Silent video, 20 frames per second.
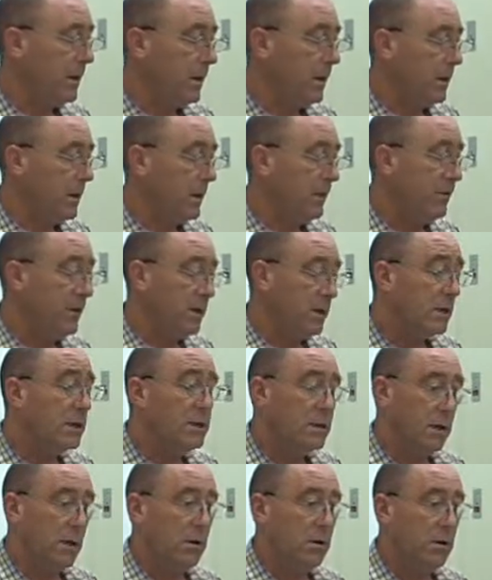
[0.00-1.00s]
If it doesn't
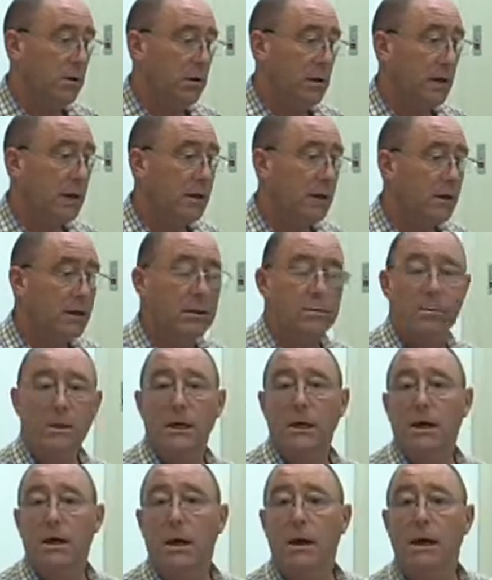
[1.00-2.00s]
include that, it doesn't mean
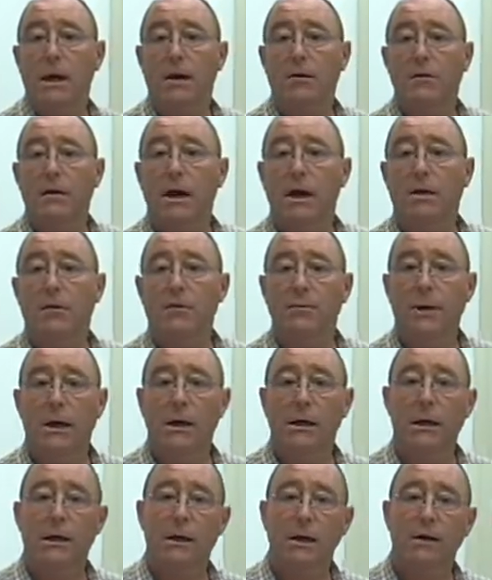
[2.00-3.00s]
I can't have life, but I
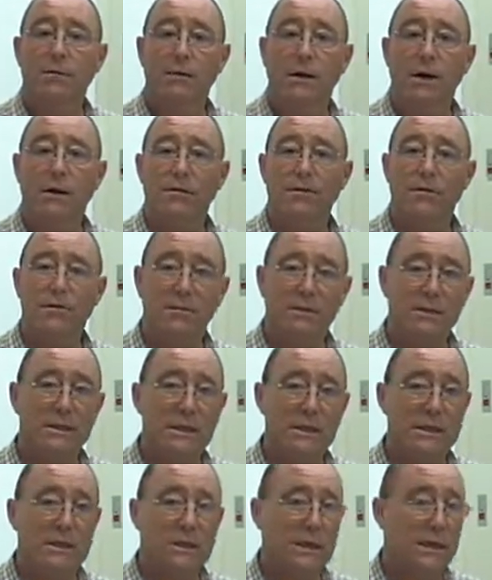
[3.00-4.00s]
can't have life
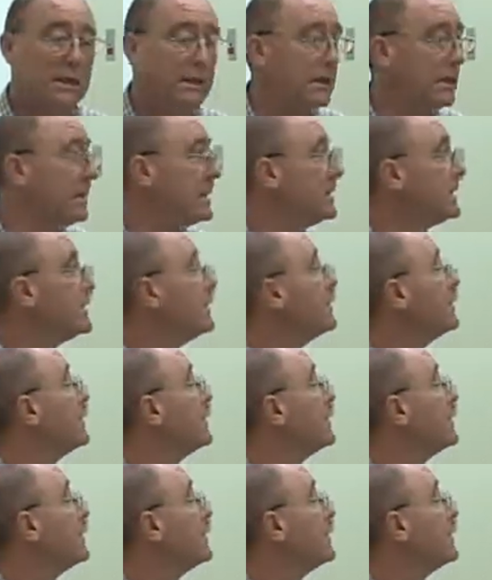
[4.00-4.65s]
that's like this.